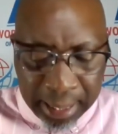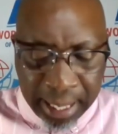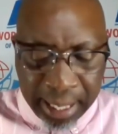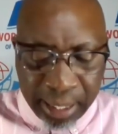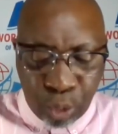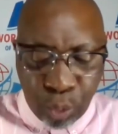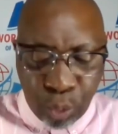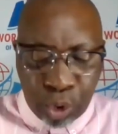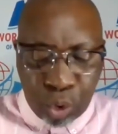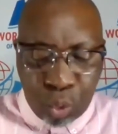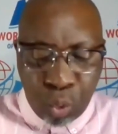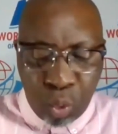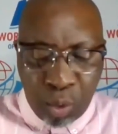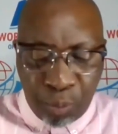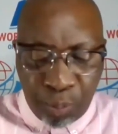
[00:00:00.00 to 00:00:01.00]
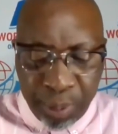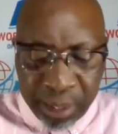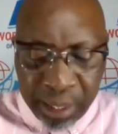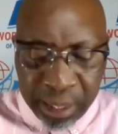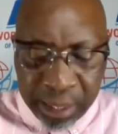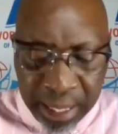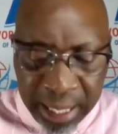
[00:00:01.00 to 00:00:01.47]
Graduate School of
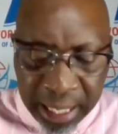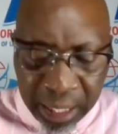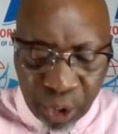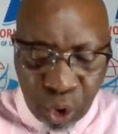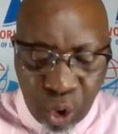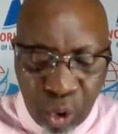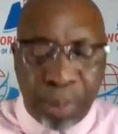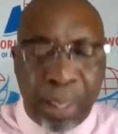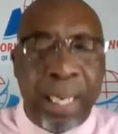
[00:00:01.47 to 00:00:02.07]
Business Leadership,